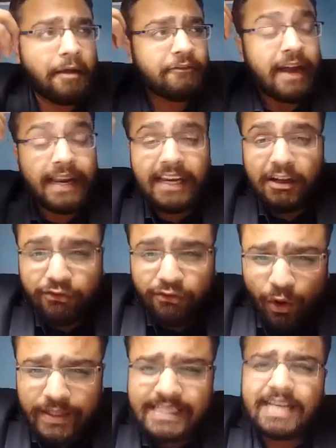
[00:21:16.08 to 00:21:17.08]
filing
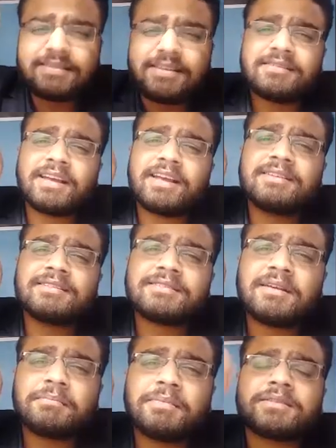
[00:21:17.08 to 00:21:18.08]
false cases against
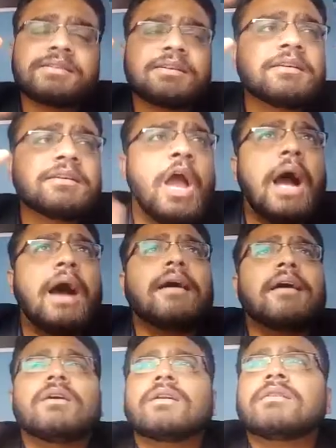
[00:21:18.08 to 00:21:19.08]
the person,
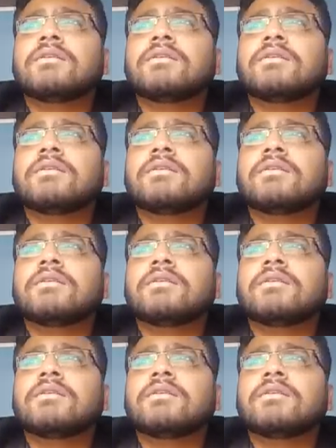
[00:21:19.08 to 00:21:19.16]
or